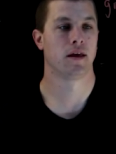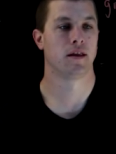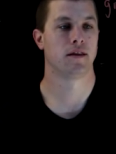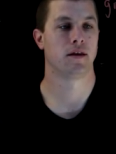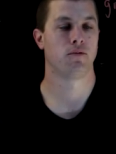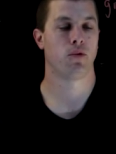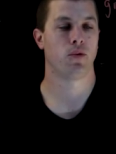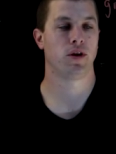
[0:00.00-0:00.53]

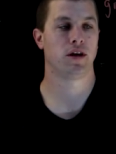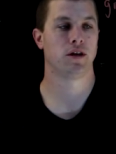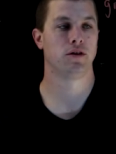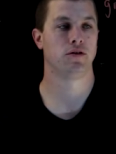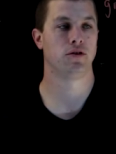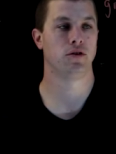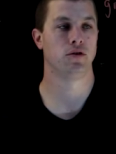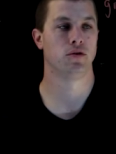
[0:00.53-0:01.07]
then what we can
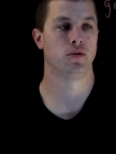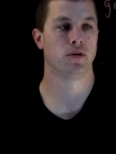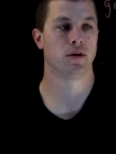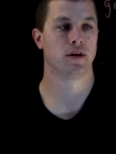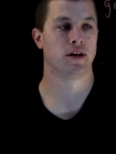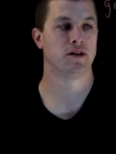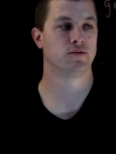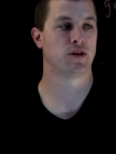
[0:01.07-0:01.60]
do
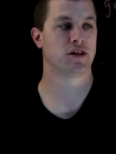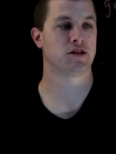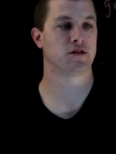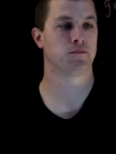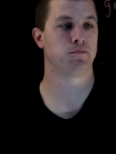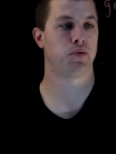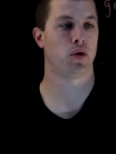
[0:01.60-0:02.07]
is we can just